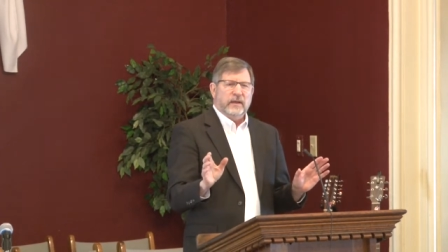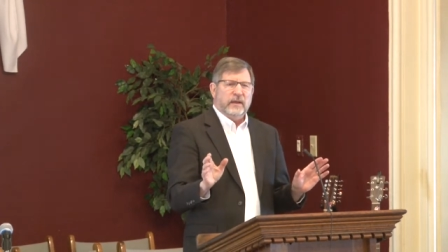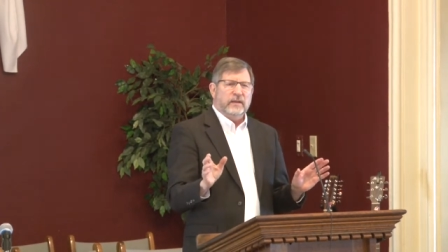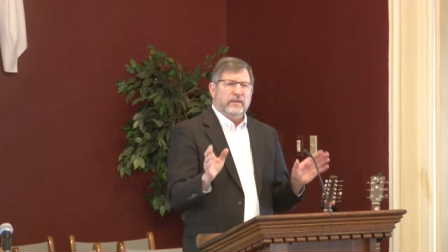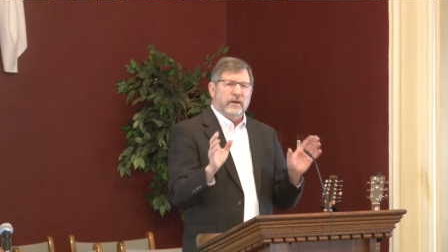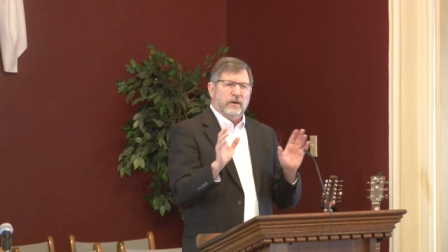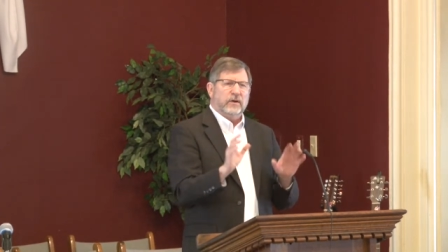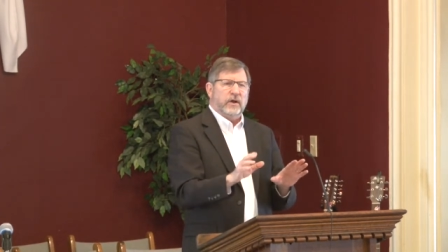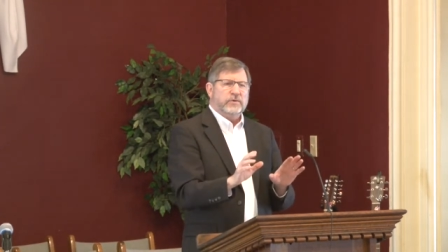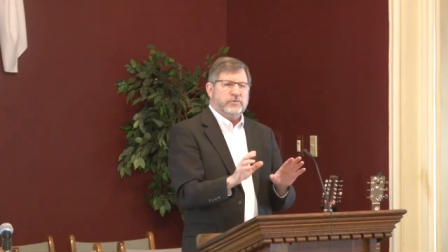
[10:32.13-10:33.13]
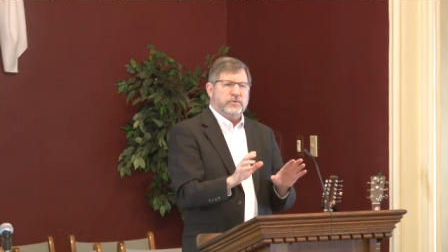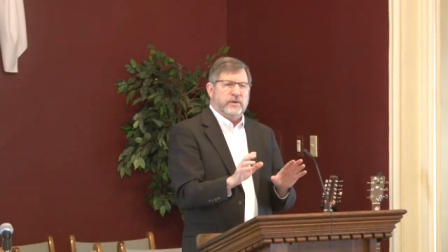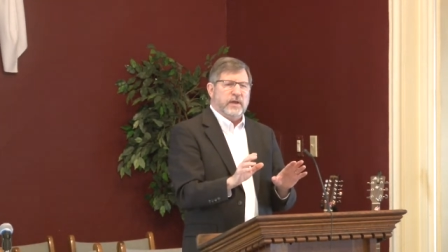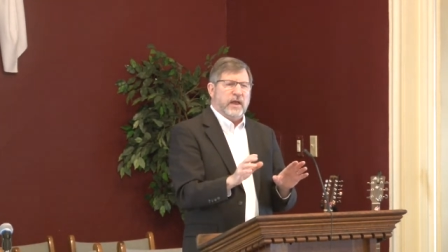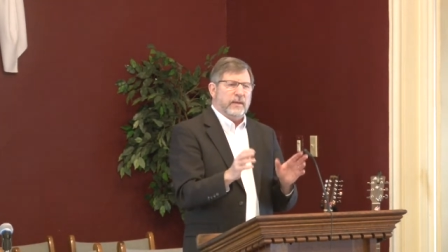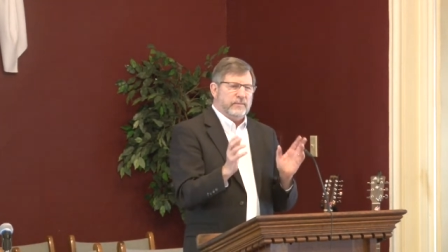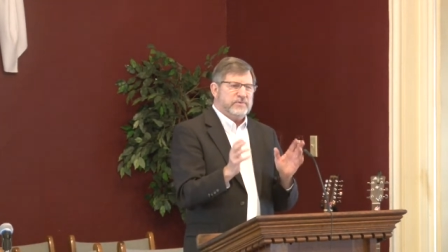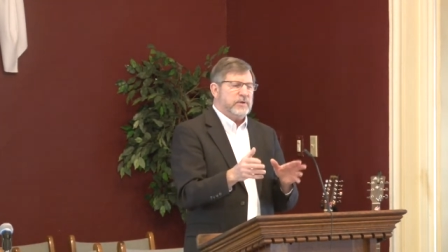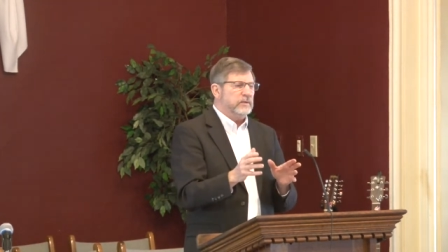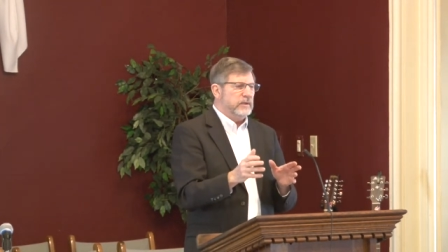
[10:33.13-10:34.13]
in their country,
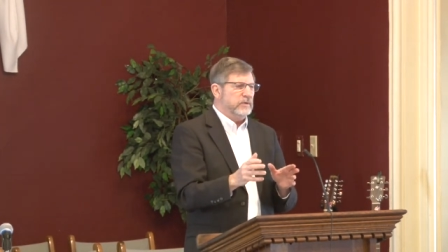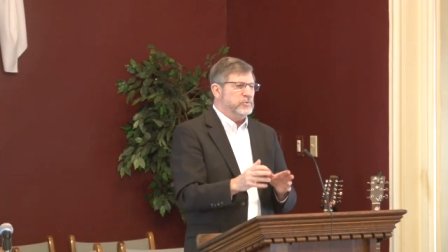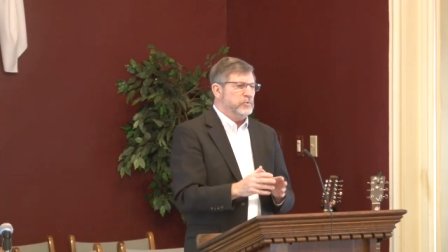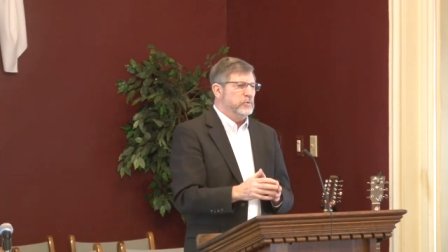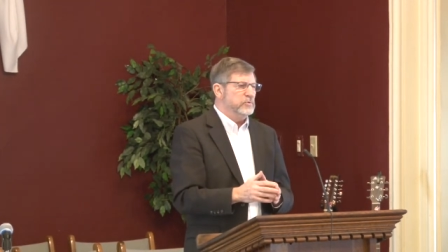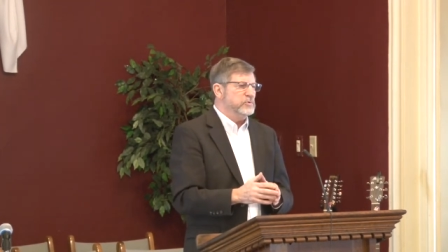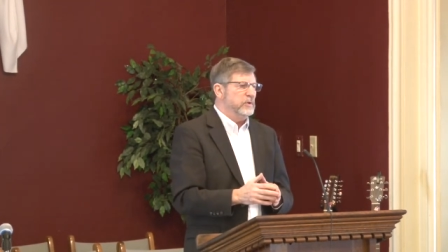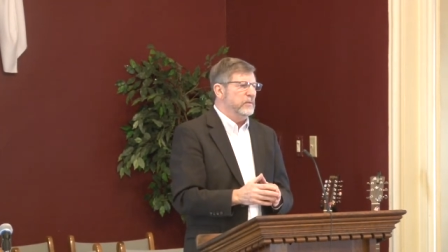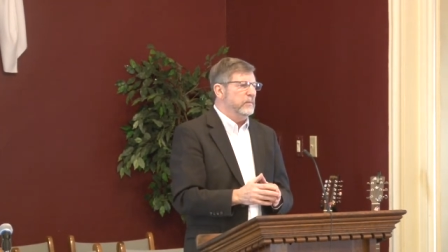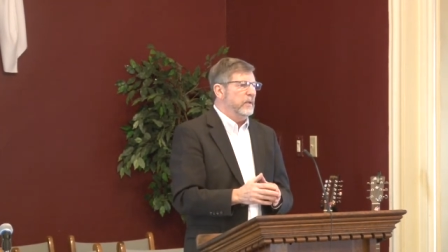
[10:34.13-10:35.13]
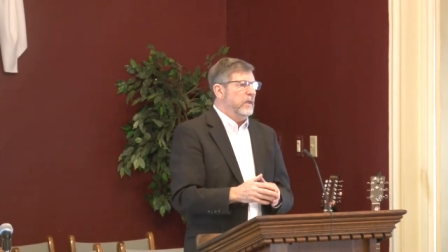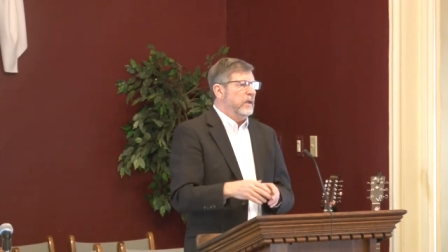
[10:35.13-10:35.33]
particularly in Jerusalem,